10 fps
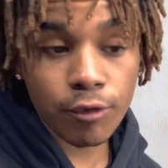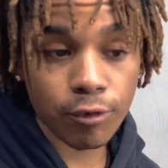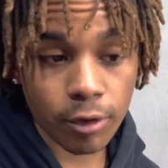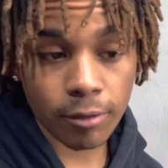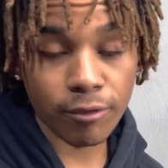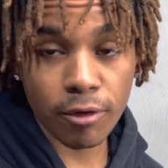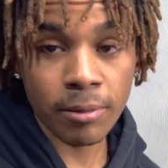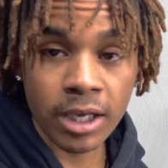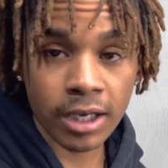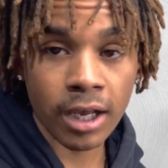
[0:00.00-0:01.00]
for, for
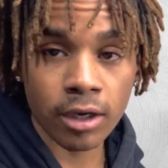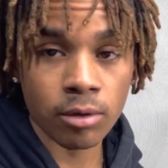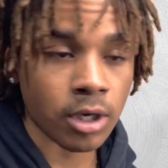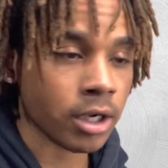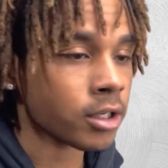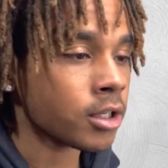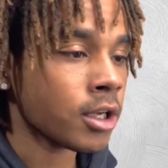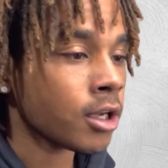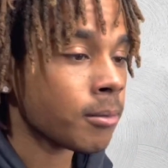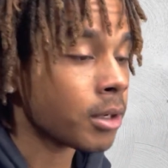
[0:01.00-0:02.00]
me, it ain't gonna cut it,
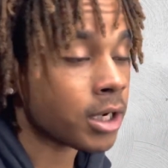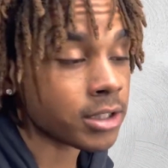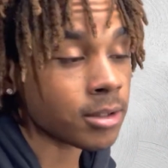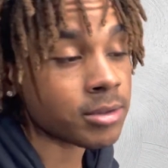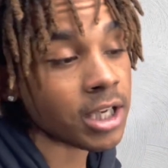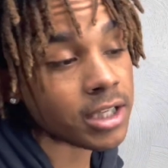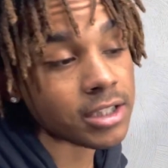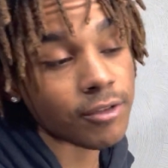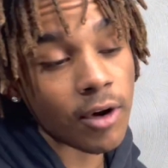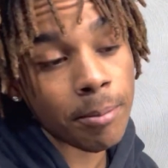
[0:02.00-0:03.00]
because them tickets,
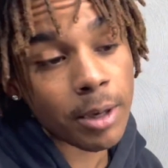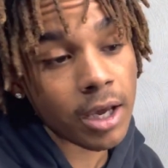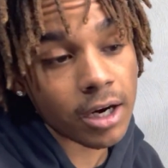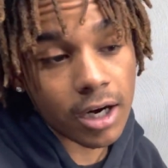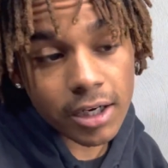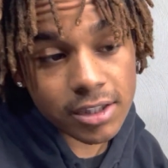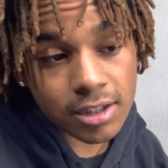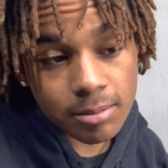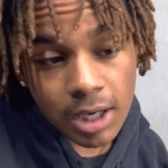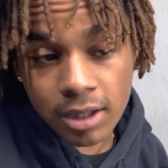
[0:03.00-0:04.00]
if I'm paying a hundred
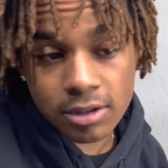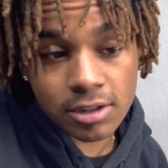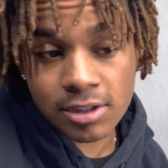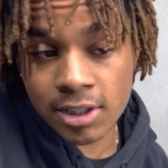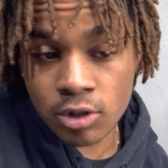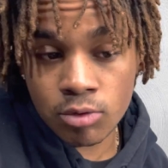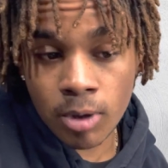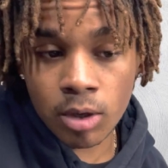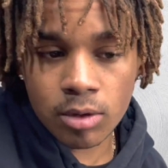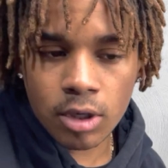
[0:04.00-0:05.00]
some dollars to see you,
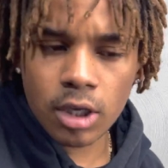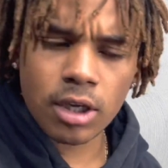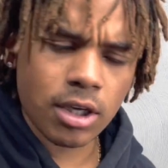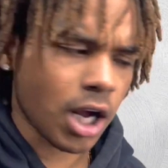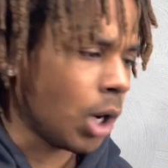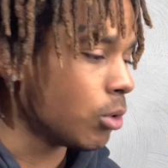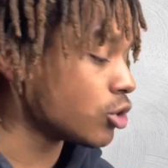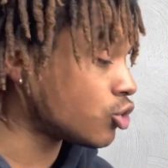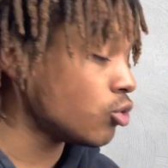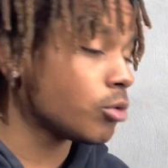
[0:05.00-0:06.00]
bro, I
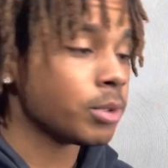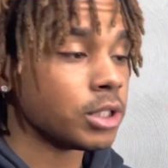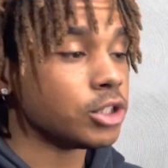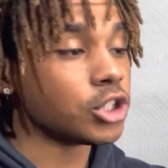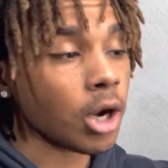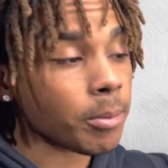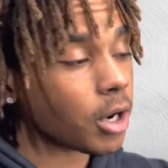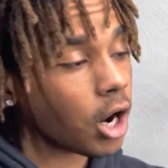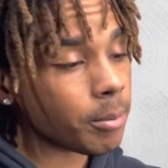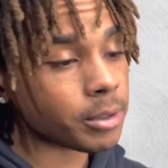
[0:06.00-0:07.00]
want you to be jumping
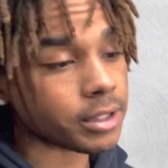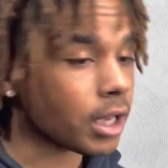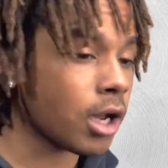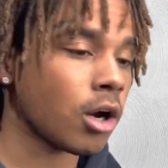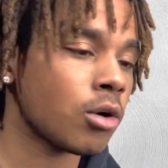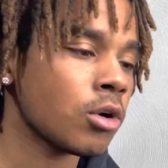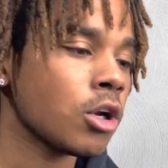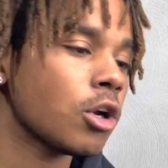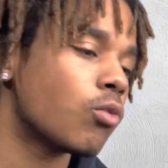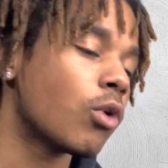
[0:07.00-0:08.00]
up and down,
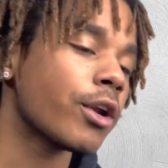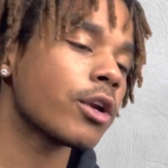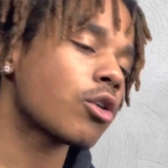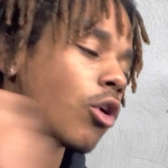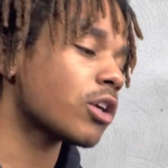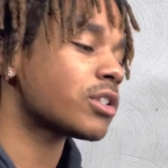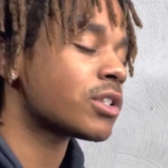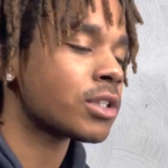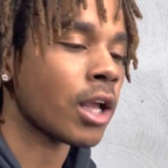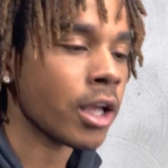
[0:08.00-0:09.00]
running across the
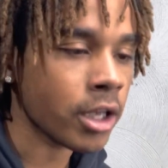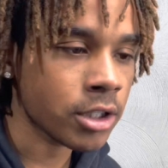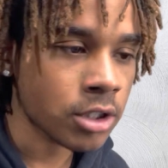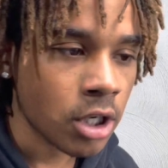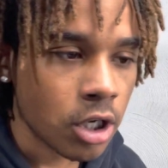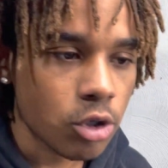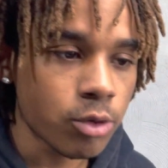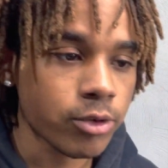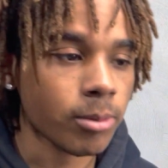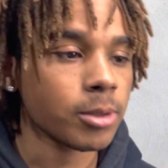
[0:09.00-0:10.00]
stage, you
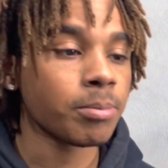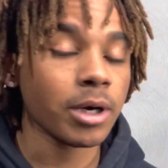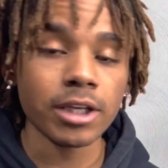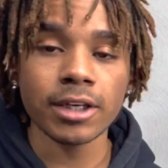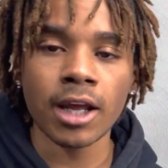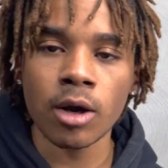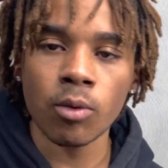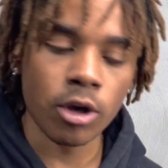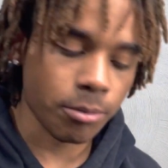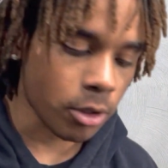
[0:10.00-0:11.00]
feel me, put in that
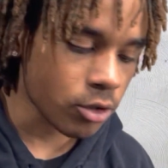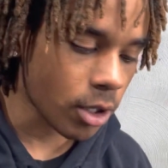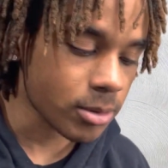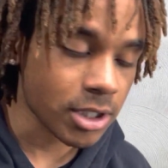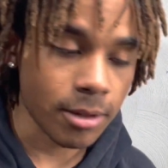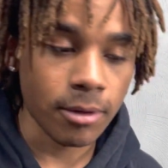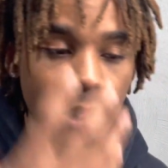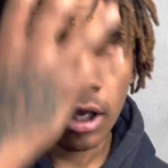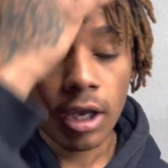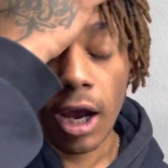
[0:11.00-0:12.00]
work, bro, you know what I'm saying?
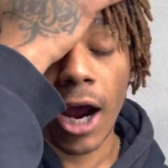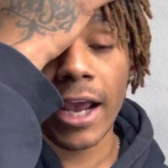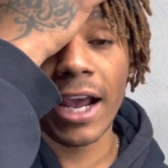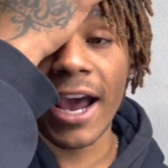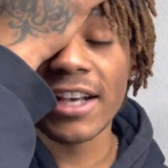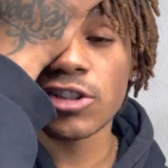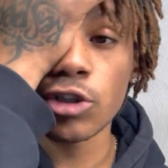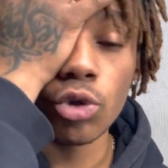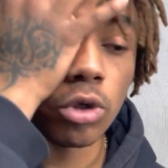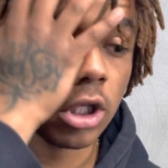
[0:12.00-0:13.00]
I ain't asking
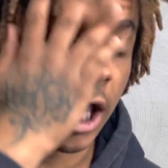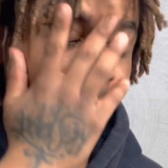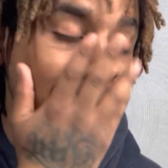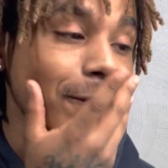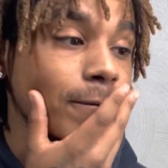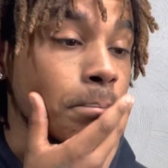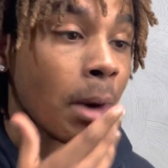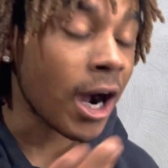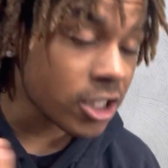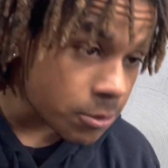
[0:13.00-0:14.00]
you to, like,
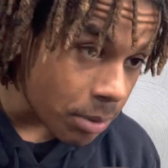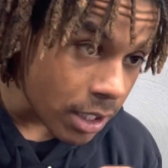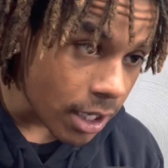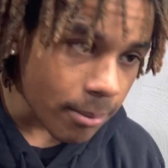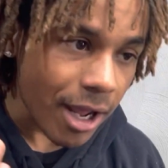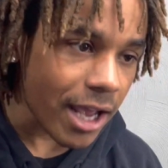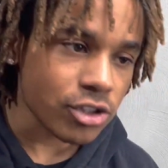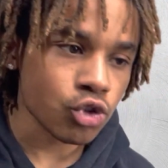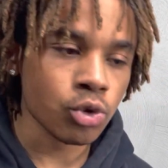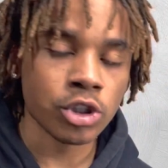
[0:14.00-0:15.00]
mosh pit. I'm not
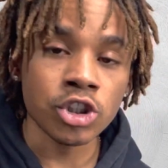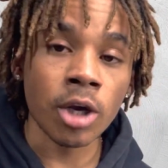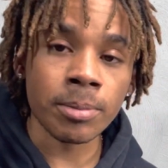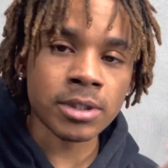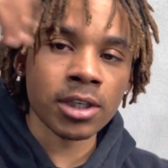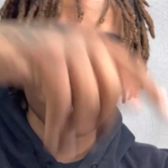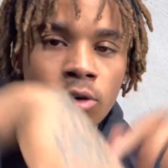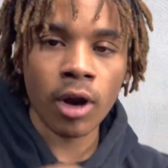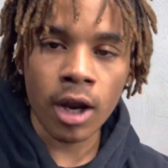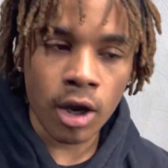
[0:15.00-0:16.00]
asking you to jump into the
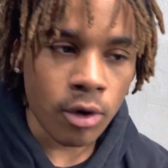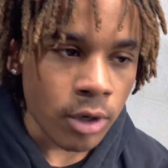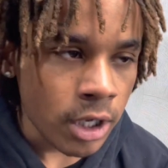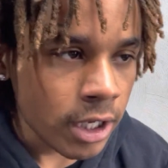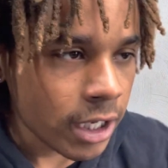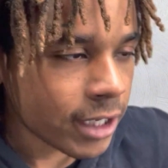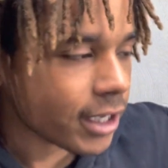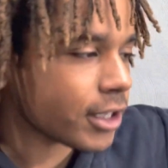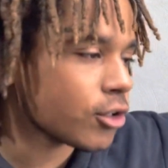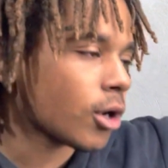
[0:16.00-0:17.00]
crowd and,
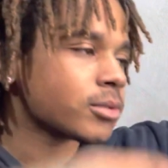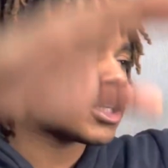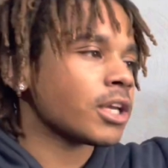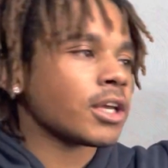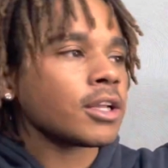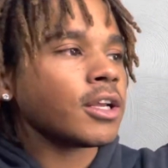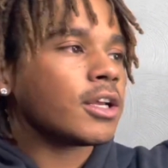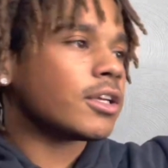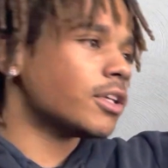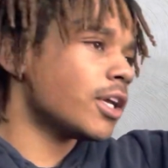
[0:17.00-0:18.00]
and you know what I'm saying,
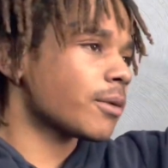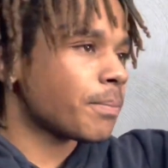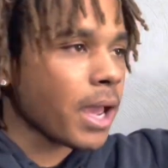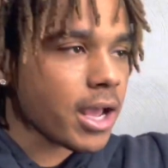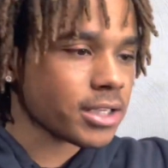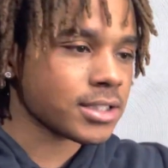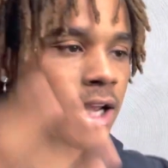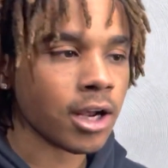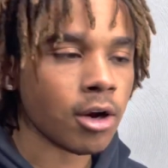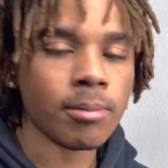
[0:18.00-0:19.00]
get passed
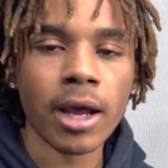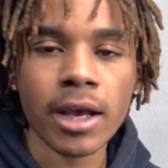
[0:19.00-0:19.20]
down. I'm not